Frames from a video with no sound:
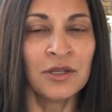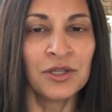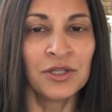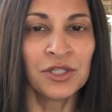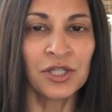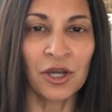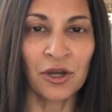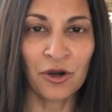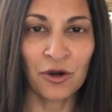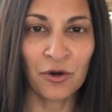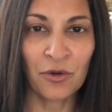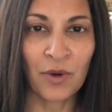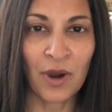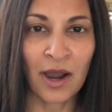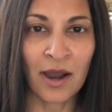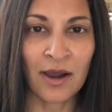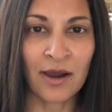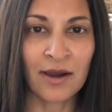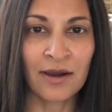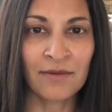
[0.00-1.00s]
So
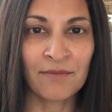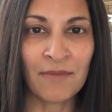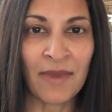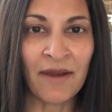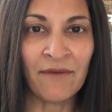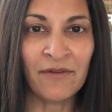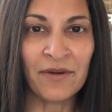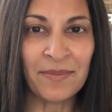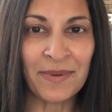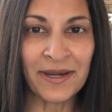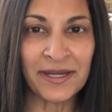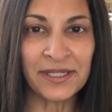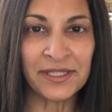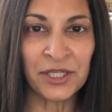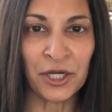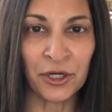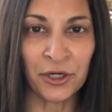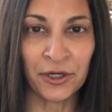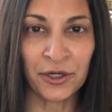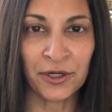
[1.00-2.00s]

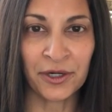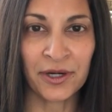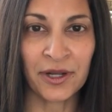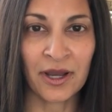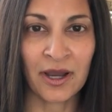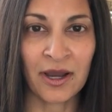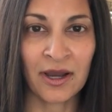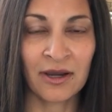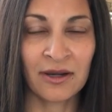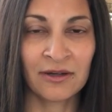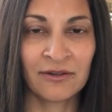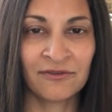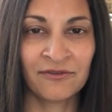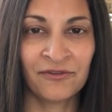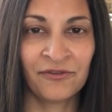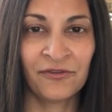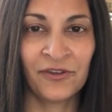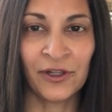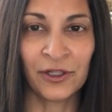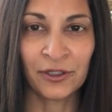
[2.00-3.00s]
everybody's heard of
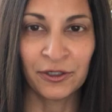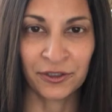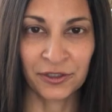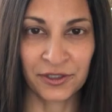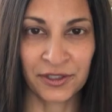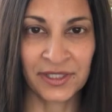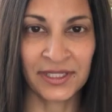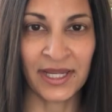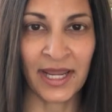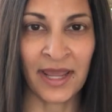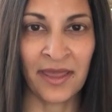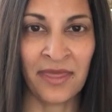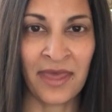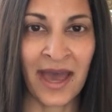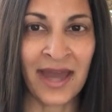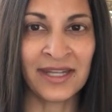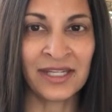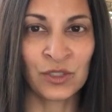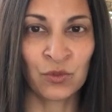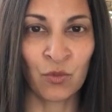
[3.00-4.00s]
fillers, and
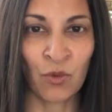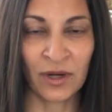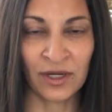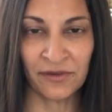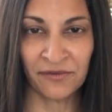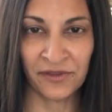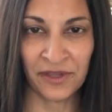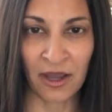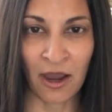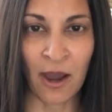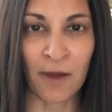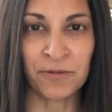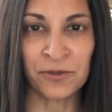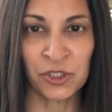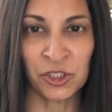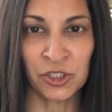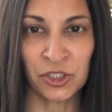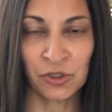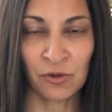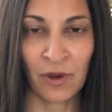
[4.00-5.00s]
that is one of the
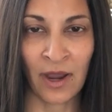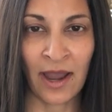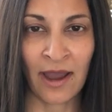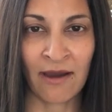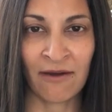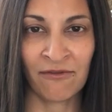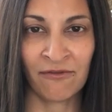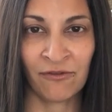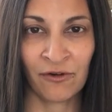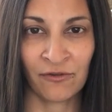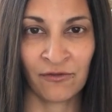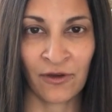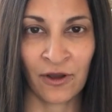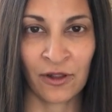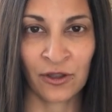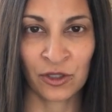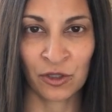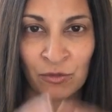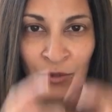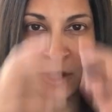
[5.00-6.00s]
options you have for
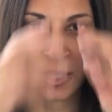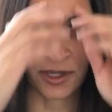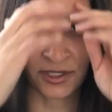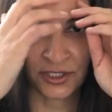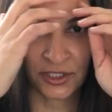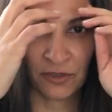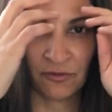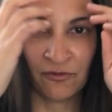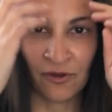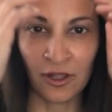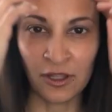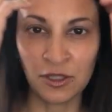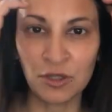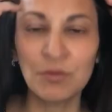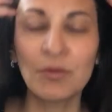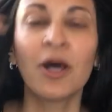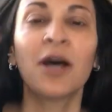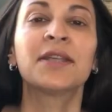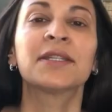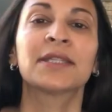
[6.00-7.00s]
volume loss. So
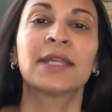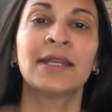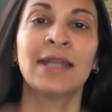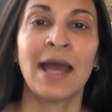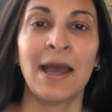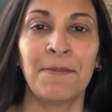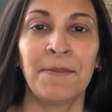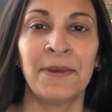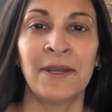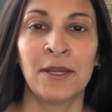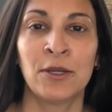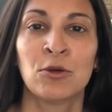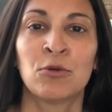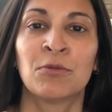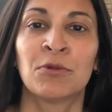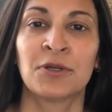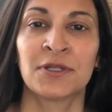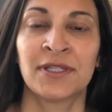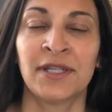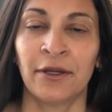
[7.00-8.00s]
volume loss can happen in
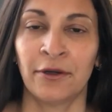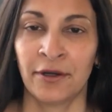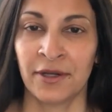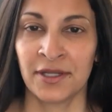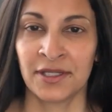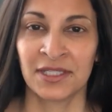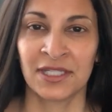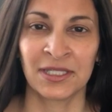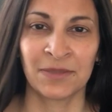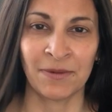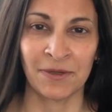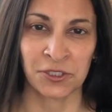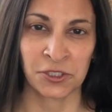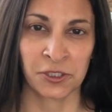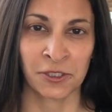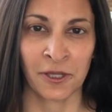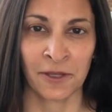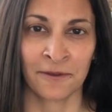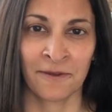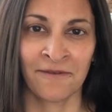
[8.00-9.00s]
numerous areas,
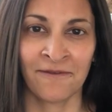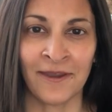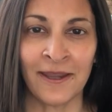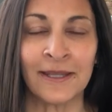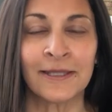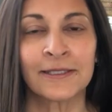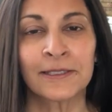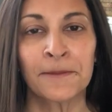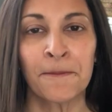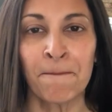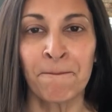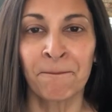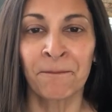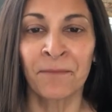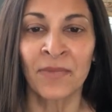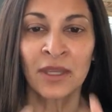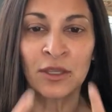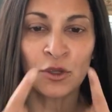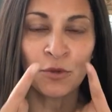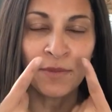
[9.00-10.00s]
especially on the face.
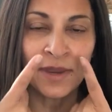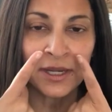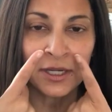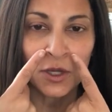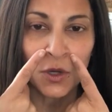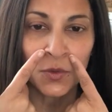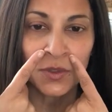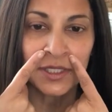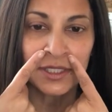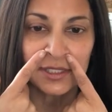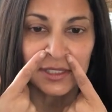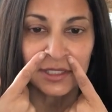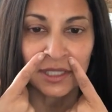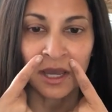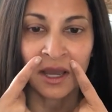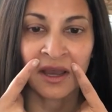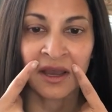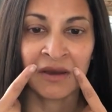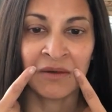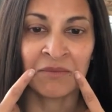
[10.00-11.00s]
You may notice
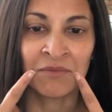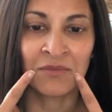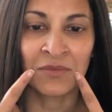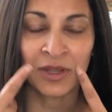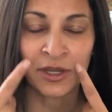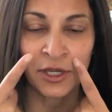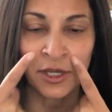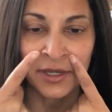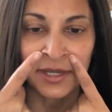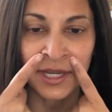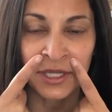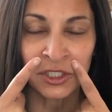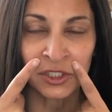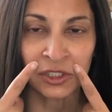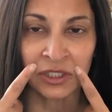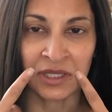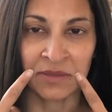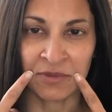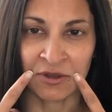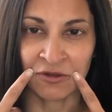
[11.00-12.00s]

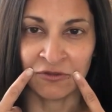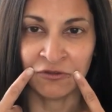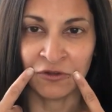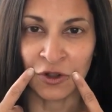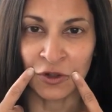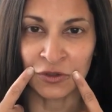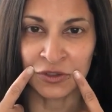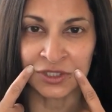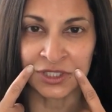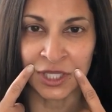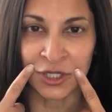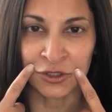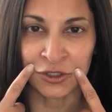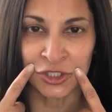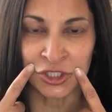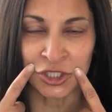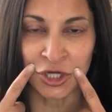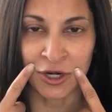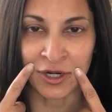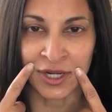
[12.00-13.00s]
nasolabial folds that
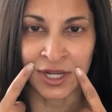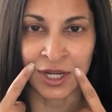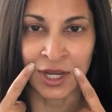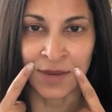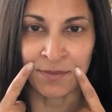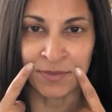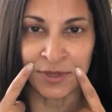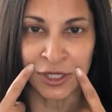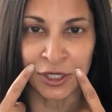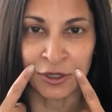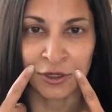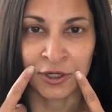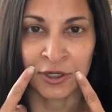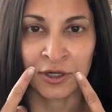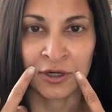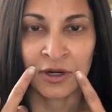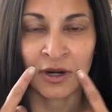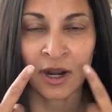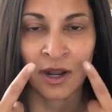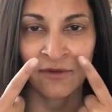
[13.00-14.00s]
are starting up
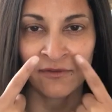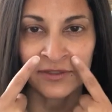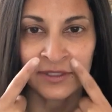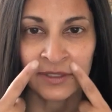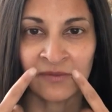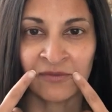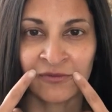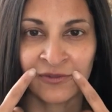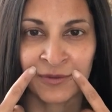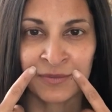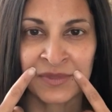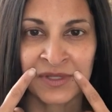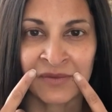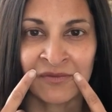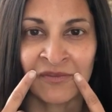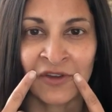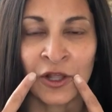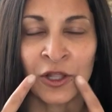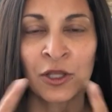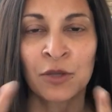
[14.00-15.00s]
here, from
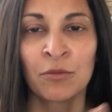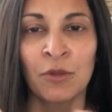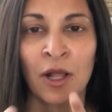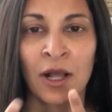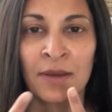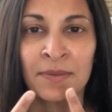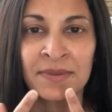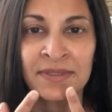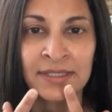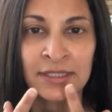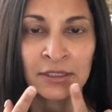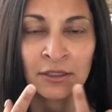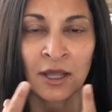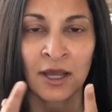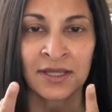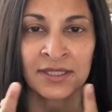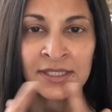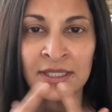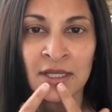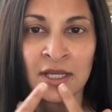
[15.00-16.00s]
some volume
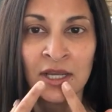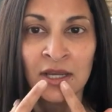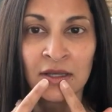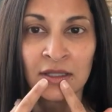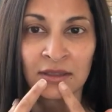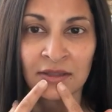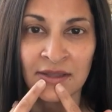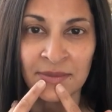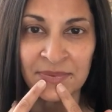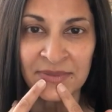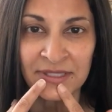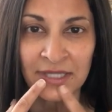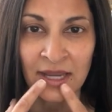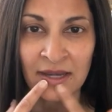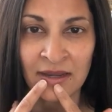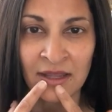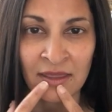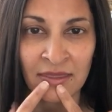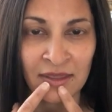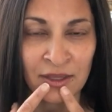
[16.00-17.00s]
loss, lips
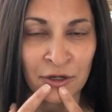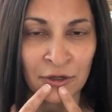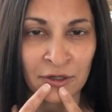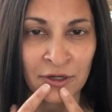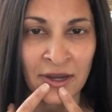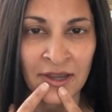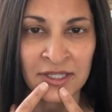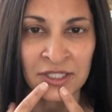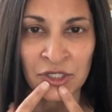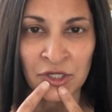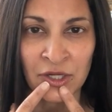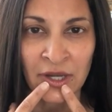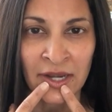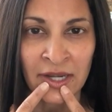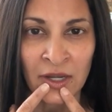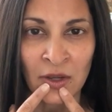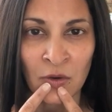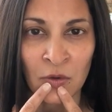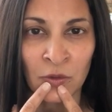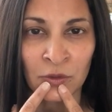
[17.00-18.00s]
getting thinner as you're
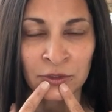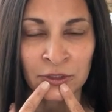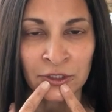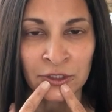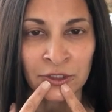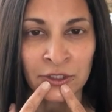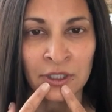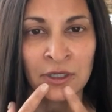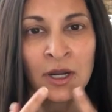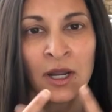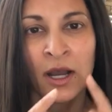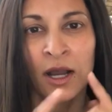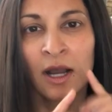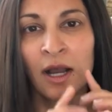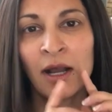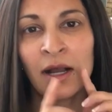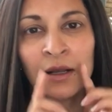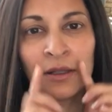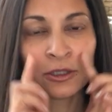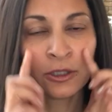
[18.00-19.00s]
getting older,
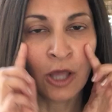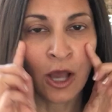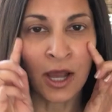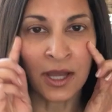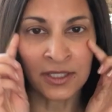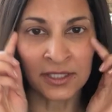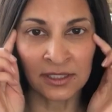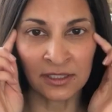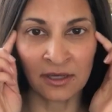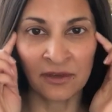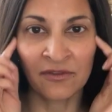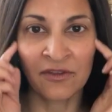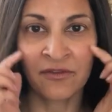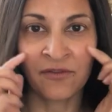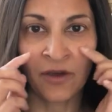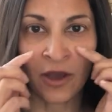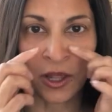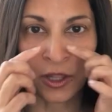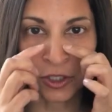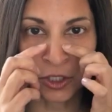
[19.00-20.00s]
loss of the
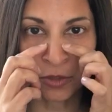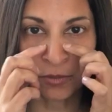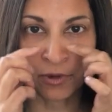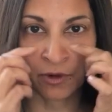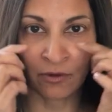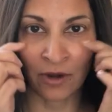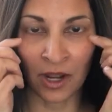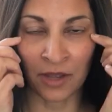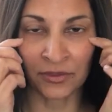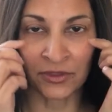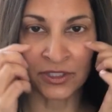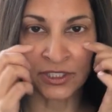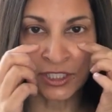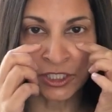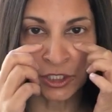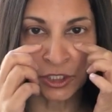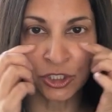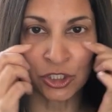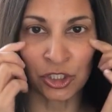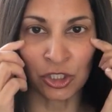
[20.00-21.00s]
volume around the
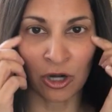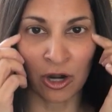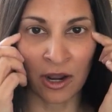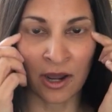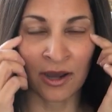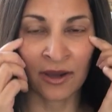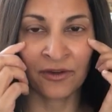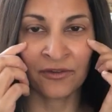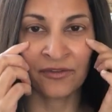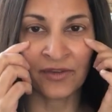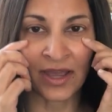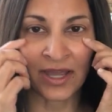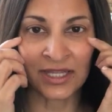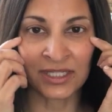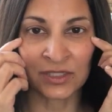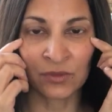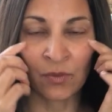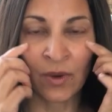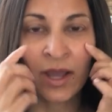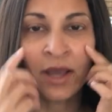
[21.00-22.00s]
tear trough
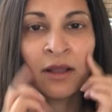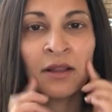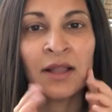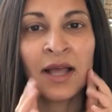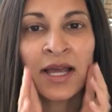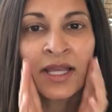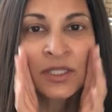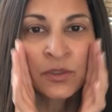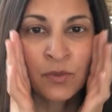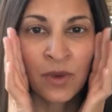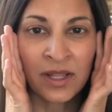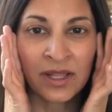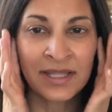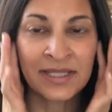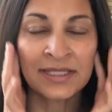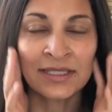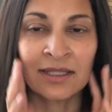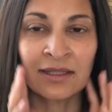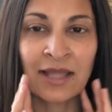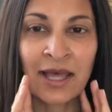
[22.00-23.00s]
as well as
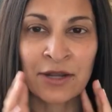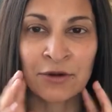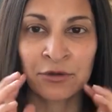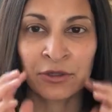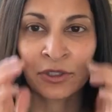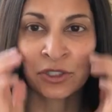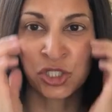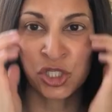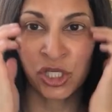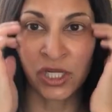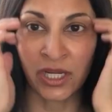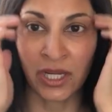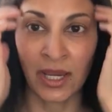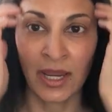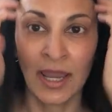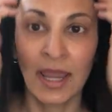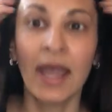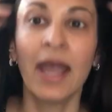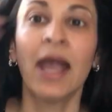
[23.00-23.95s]
the lateral cheek